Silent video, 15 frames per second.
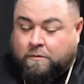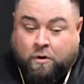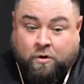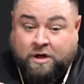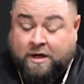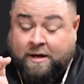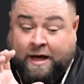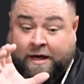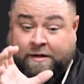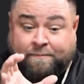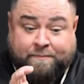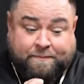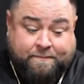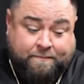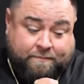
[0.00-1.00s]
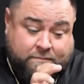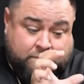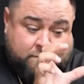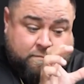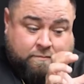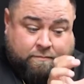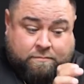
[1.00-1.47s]
Okay, I'd
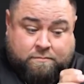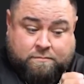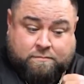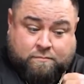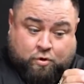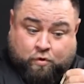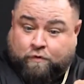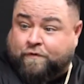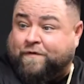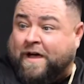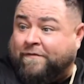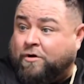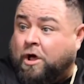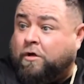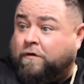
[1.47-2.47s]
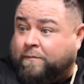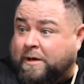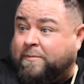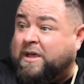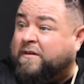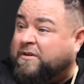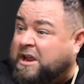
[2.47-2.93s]
lose $5
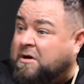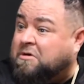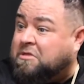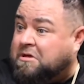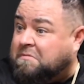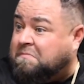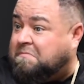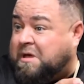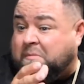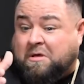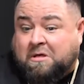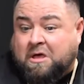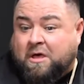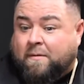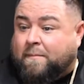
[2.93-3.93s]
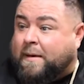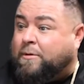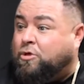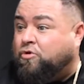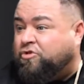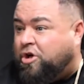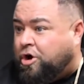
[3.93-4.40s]
maybe every now and then. Maybe
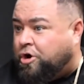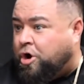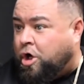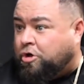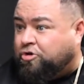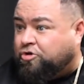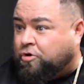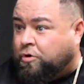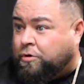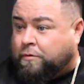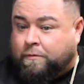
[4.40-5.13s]
lose $100 total.